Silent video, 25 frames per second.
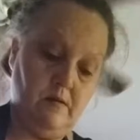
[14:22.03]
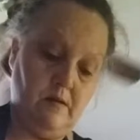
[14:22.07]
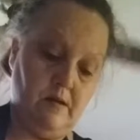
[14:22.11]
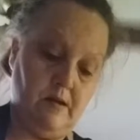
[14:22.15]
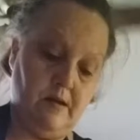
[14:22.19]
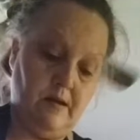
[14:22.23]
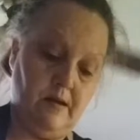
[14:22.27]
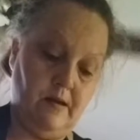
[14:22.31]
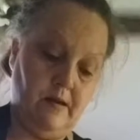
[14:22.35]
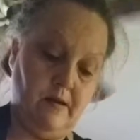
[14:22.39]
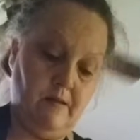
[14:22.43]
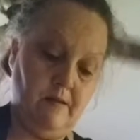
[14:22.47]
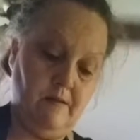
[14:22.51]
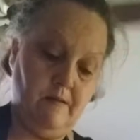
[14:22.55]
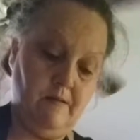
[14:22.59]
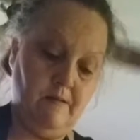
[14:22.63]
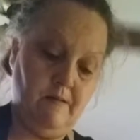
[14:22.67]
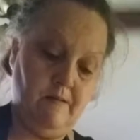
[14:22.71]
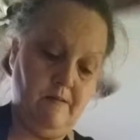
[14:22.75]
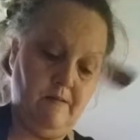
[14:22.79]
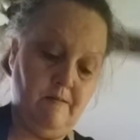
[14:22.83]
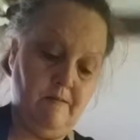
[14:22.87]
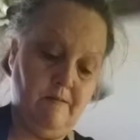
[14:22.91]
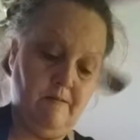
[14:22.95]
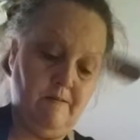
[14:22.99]
right?
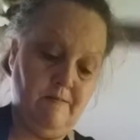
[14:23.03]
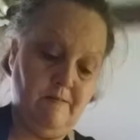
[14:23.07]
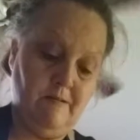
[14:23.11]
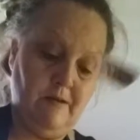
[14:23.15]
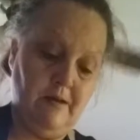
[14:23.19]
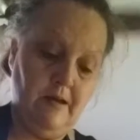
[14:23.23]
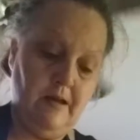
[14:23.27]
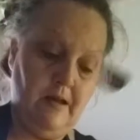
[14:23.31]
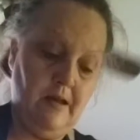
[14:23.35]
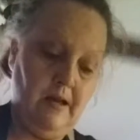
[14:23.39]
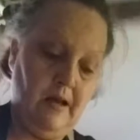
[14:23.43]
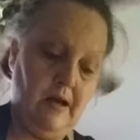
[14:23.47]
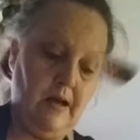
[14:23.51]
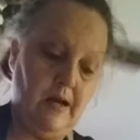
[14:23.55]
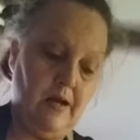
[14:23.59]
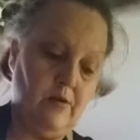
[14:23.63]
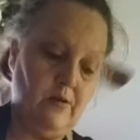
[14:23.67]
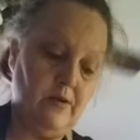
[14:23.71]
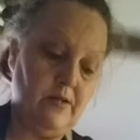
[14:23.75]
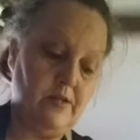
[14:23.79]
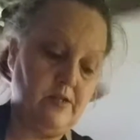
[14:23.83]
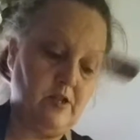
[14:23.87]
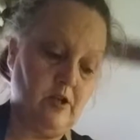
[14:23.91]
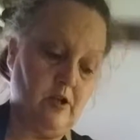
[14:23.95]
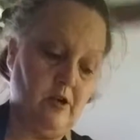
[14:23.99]
I
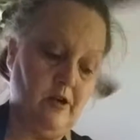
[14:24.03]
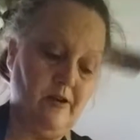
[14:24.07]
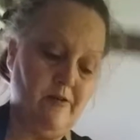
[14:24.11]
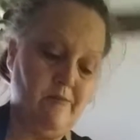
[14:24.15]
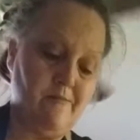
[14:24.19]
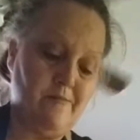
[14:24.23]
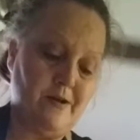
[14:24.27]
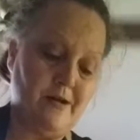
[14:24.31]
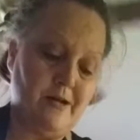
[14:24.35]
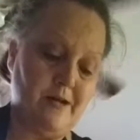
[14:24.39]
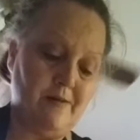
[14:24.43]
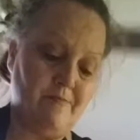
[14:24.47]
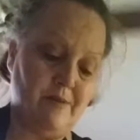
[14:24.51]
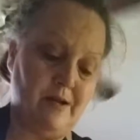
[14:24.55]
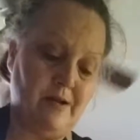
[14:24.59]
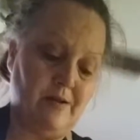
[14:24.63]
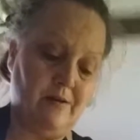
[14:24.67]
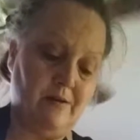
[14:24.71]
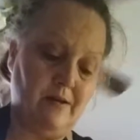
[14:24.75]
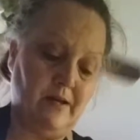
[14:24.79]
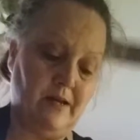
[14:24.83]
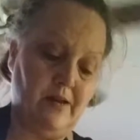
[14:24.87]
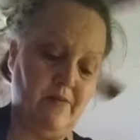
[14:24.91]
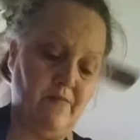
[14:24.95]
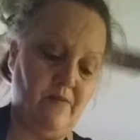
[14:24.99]
always told everybody I'm not
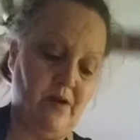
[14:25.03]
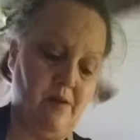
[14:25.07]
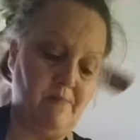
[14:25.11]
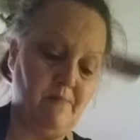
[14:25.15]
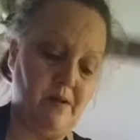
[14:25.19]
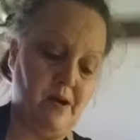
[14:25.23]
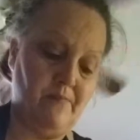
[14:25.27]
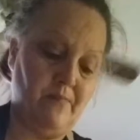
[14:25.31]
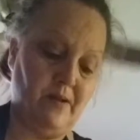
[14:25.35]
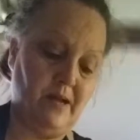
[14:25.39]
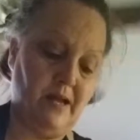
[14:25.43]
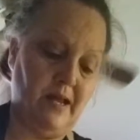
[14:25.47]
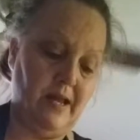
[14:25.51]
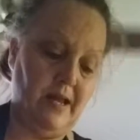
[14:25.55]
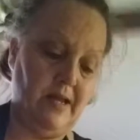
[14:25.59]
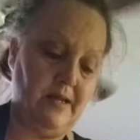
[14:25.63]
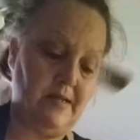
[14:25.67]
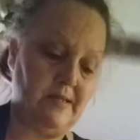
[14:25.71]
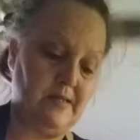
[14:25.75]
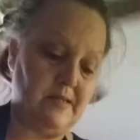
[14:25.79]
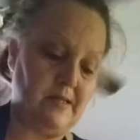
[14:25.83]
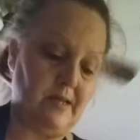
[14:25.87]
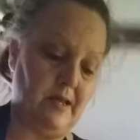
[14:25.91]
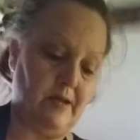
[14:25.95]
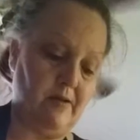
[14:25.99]
going to give out my
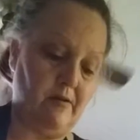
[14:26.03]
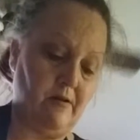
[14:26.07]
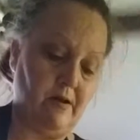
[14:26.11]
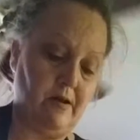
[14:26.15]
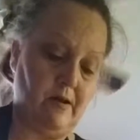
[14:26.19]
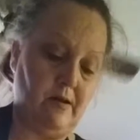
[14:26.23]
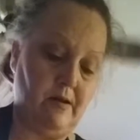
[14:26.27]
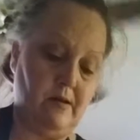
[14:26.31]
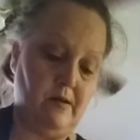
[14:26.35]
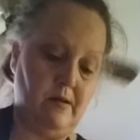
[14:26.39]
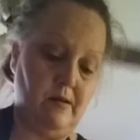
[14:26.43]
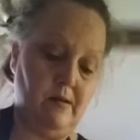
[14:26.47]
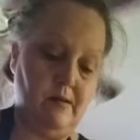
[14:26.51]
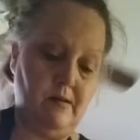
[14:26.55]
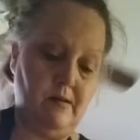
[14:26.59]
banana secret.